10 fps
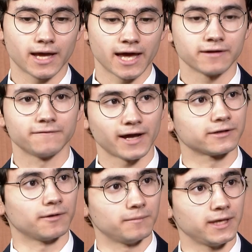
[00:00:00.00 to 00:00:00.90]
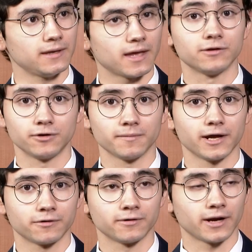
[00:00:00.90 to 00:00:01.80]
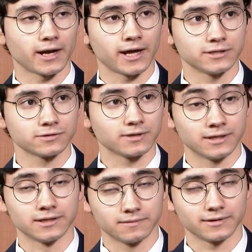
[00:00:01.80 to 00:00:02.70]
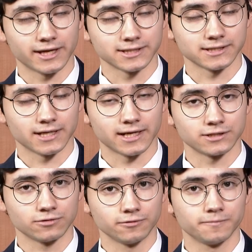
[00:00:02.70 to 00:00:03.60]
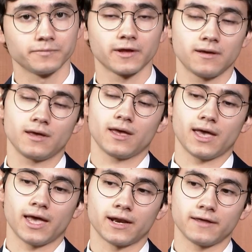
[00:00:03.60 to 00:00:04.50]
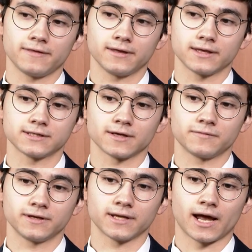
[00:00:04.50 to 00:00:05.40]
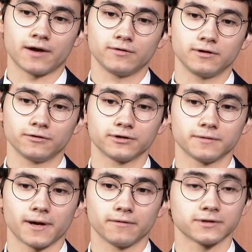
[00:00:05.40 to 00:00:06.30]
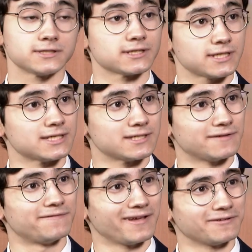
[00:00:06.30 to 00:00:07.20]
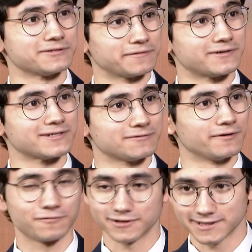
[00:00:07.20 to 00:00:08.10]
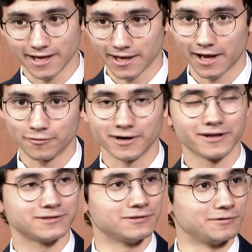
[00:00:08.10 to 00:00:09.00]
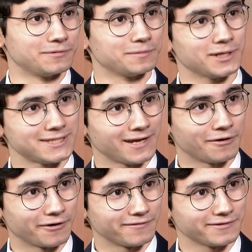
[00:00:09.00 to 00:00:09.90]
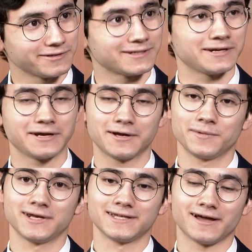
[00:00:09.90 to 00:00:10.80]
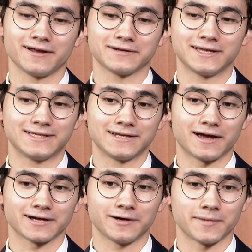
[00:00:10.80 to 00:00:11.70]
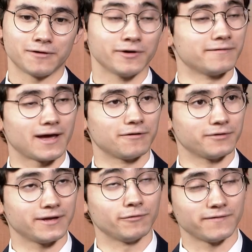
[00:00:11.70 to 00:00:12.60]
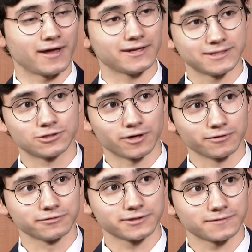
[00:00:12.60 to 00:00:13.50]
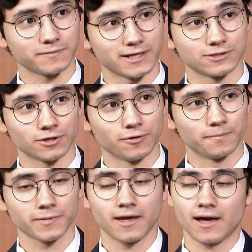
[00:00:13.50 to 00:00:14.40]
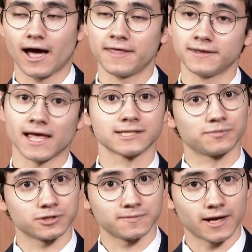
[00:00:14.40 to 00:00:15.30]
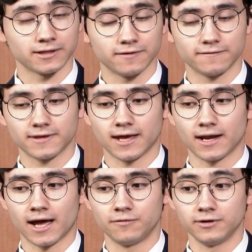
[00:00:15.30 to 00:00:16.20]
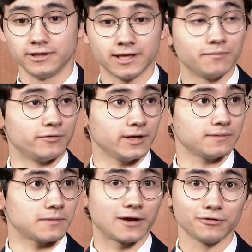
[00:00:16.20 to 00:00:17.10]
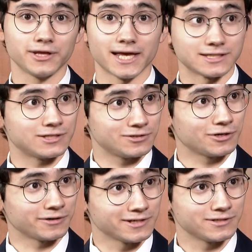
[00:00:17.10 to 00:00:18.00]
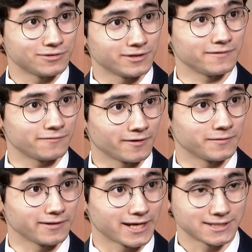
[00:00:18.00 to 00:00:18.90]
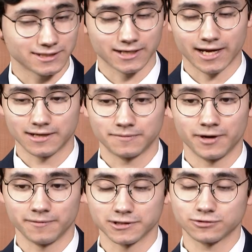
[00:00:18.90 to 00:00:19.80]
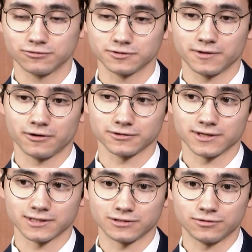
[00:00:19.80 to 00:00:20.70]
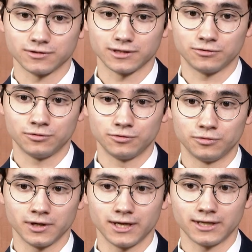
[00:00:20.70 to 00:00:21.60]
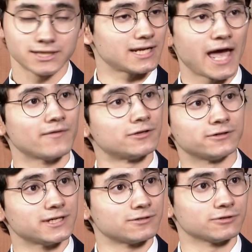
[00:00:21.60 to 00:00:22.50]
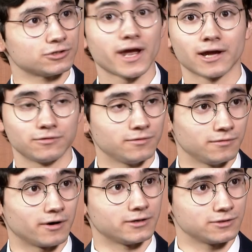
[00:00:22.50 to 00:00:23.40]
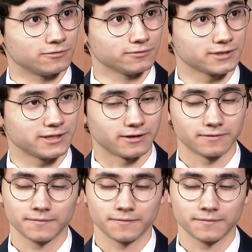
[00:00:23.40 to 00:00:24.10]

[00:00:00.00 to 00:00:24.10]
had an effect on me and during my career at in Lexington High School. And I think it's something that I really learned about the successes and failures of our school. Of course, I went on to attend Harvard, but it did not come out without its struggles. And so I think that's a perspective that I really can bring, not only as a current student from the Lexington High Public Schools, but also as a student who doesn't have a traditional track through our schools here.